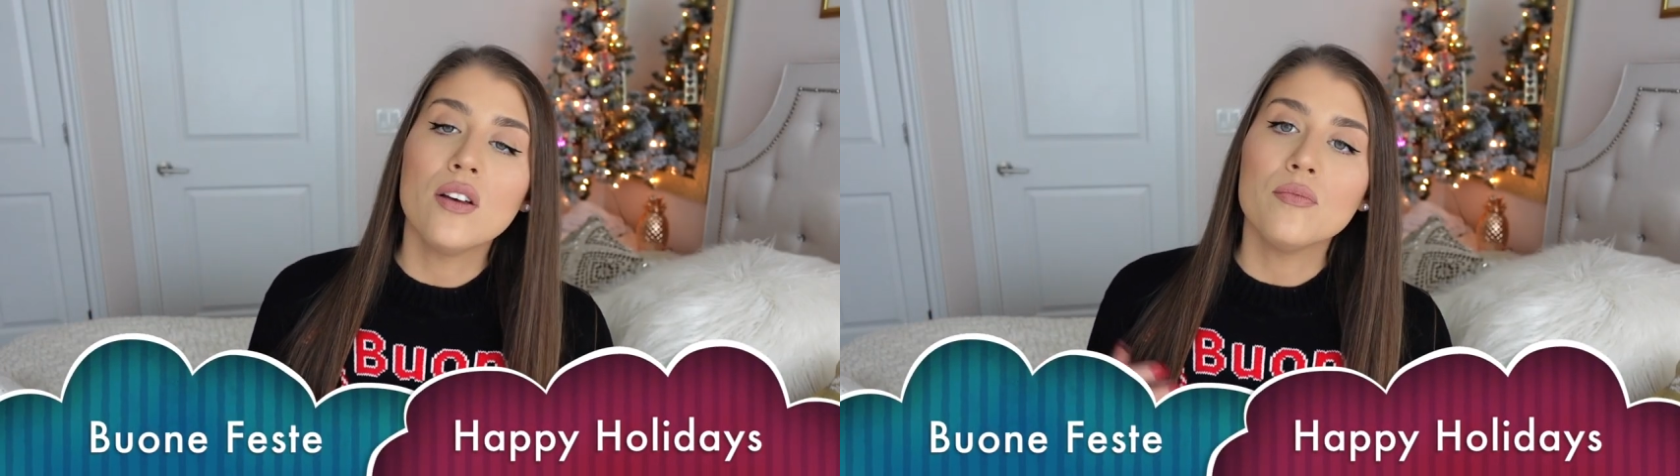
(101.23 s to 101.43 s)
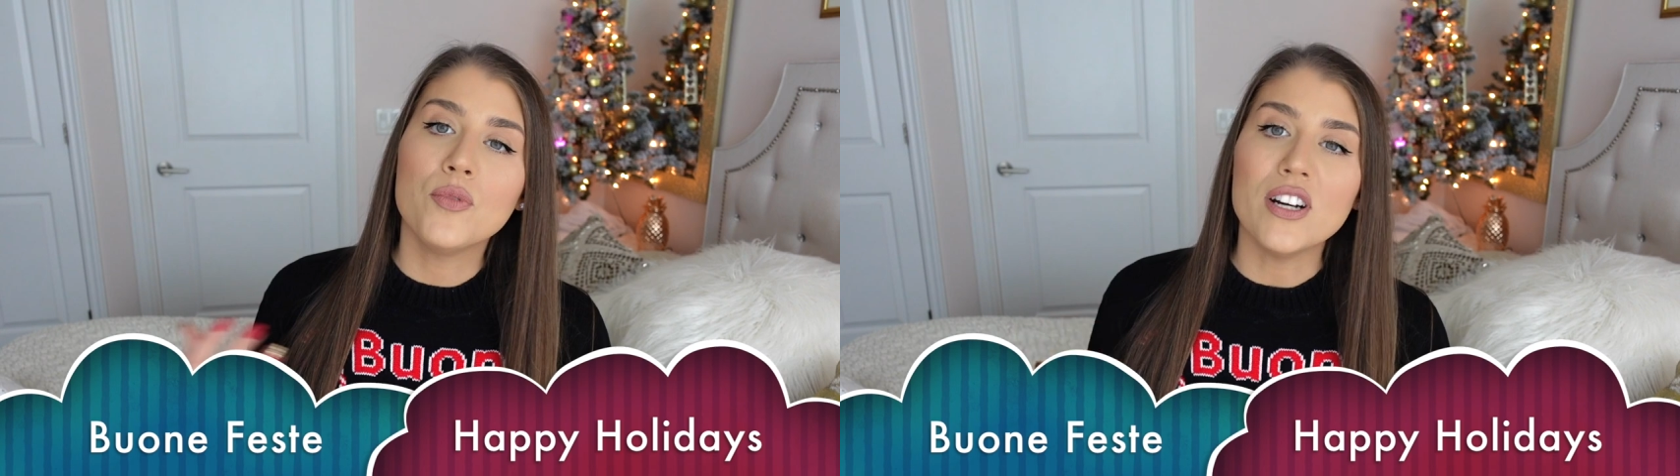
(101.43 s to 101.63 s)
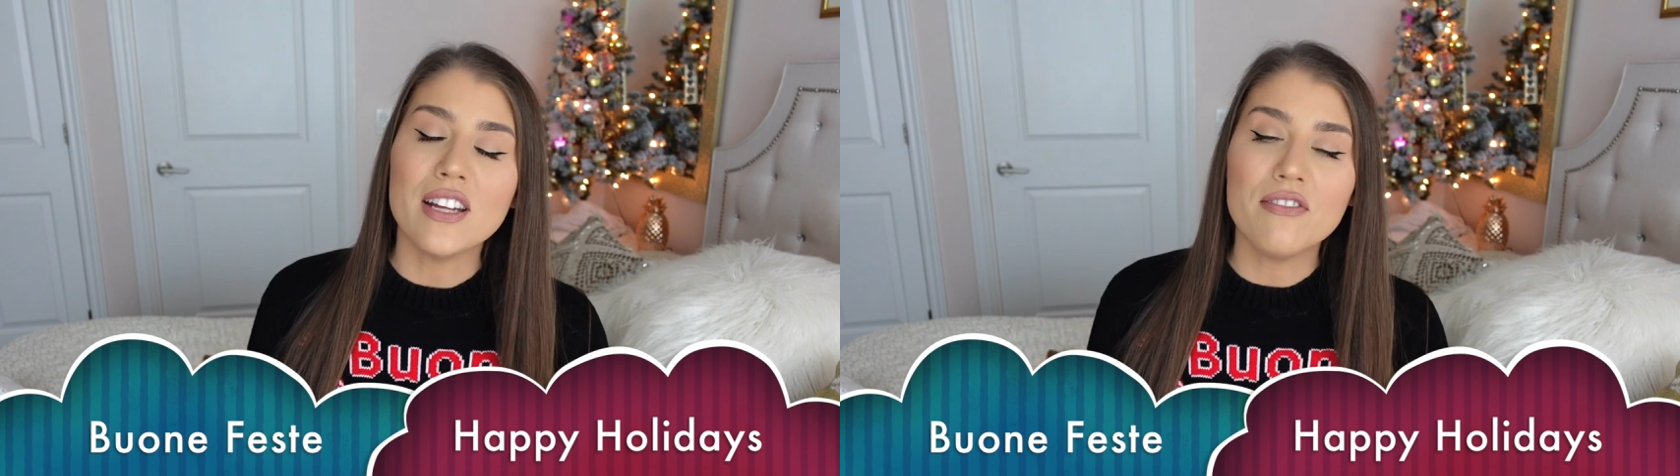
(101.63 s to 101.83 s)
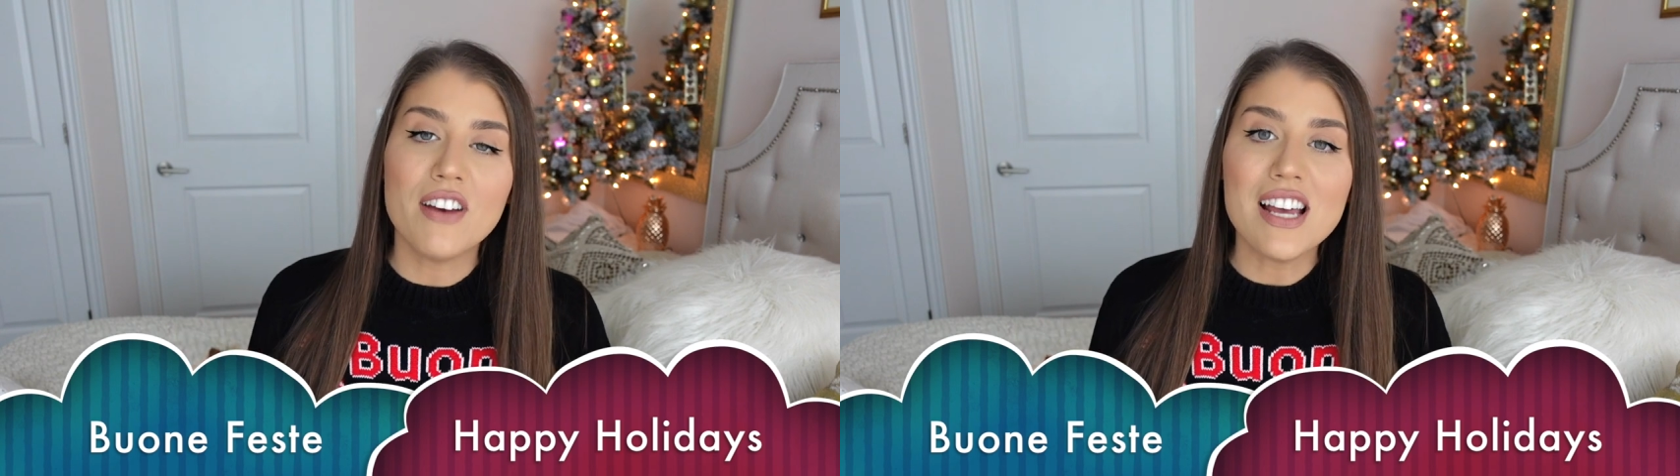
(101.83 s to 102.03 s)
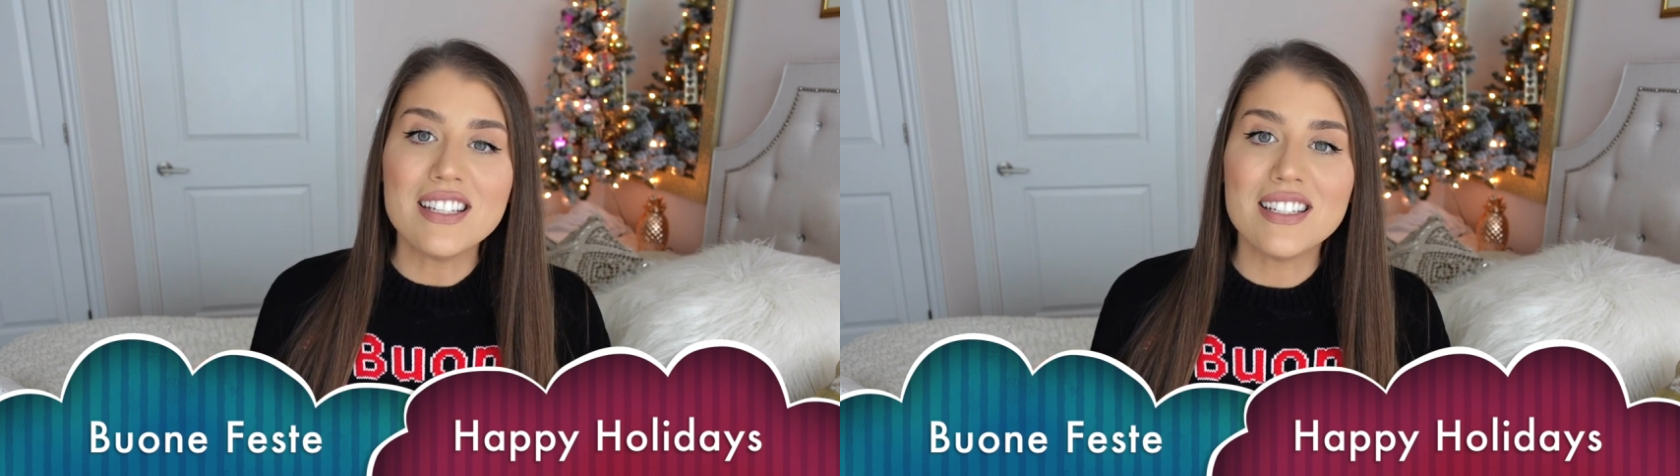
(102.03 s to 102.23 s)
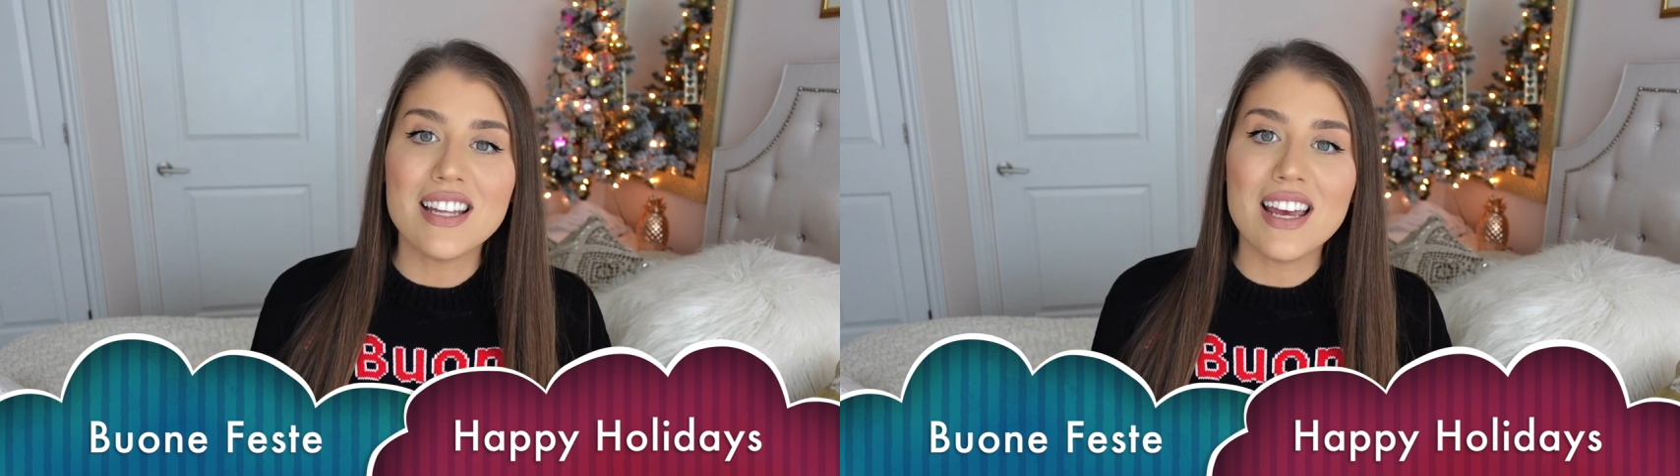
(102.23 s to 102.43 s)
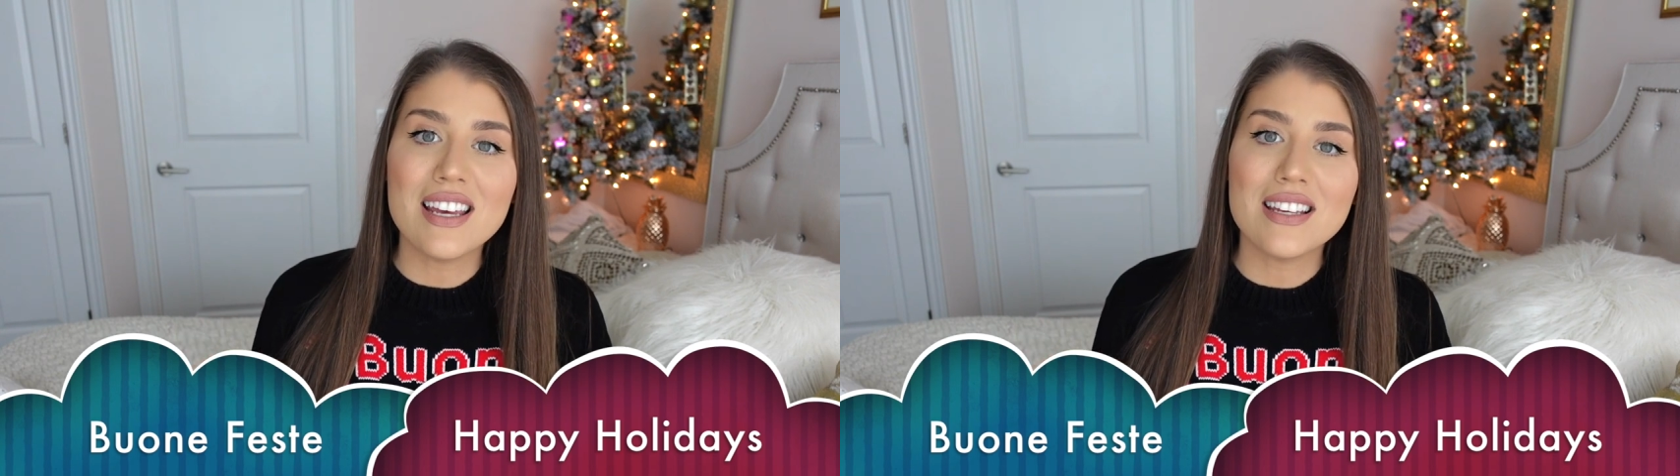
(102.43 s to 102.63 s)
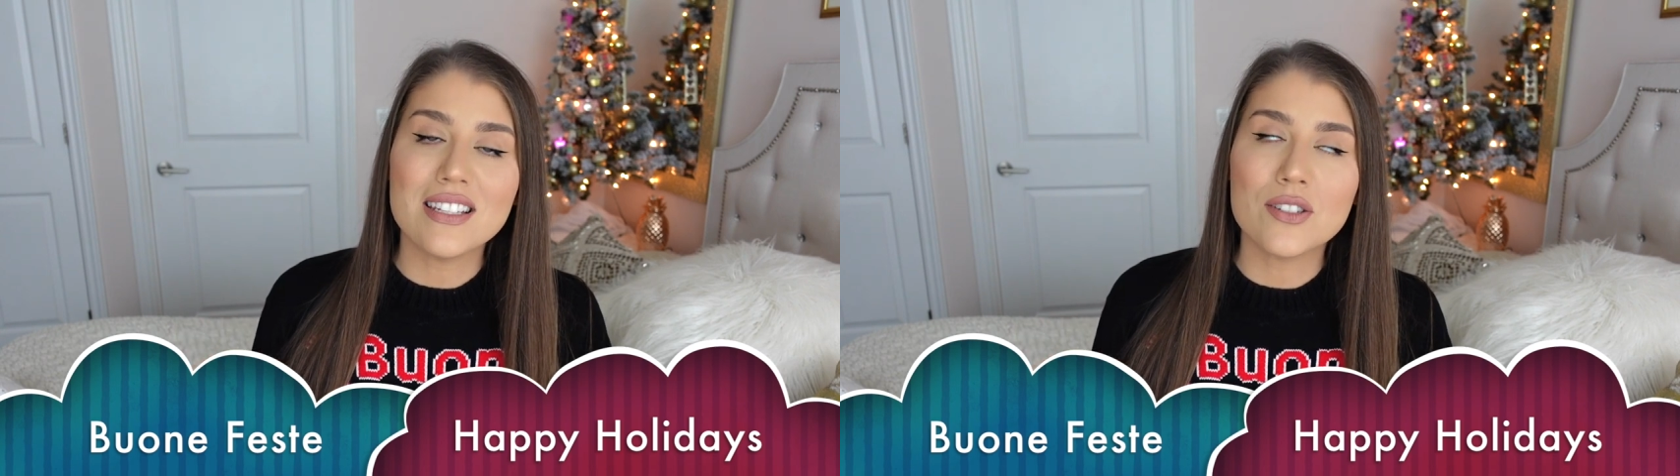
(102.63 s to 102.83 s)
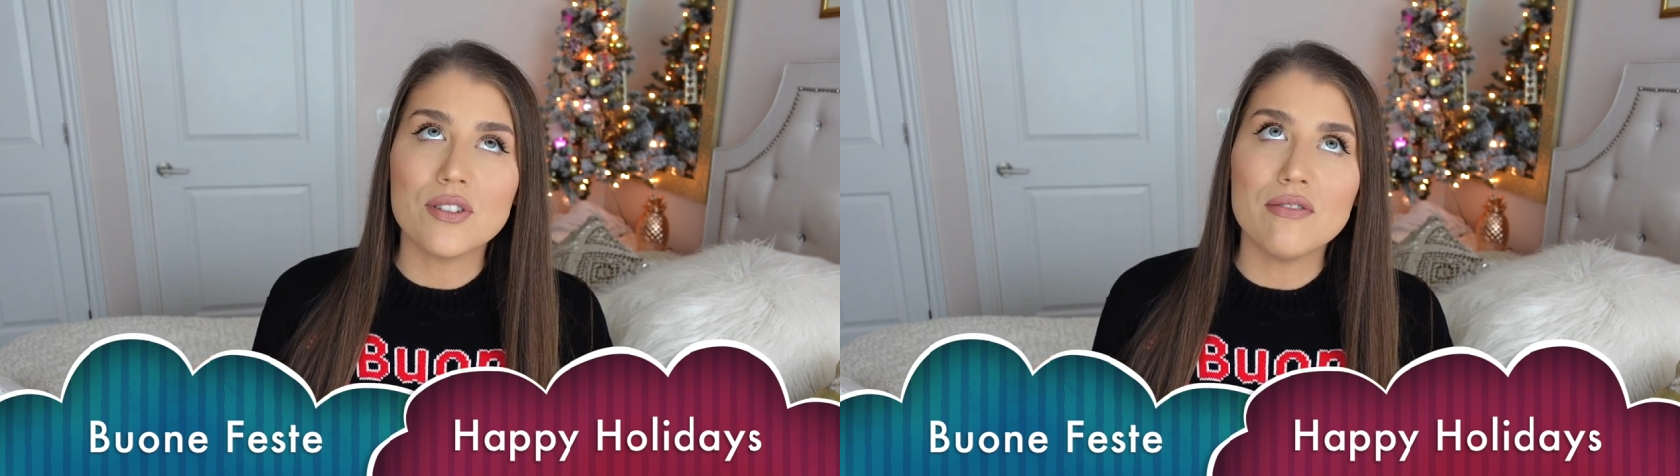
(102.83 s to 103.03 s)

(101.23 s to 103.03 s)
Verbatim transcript: Buone Feste is sort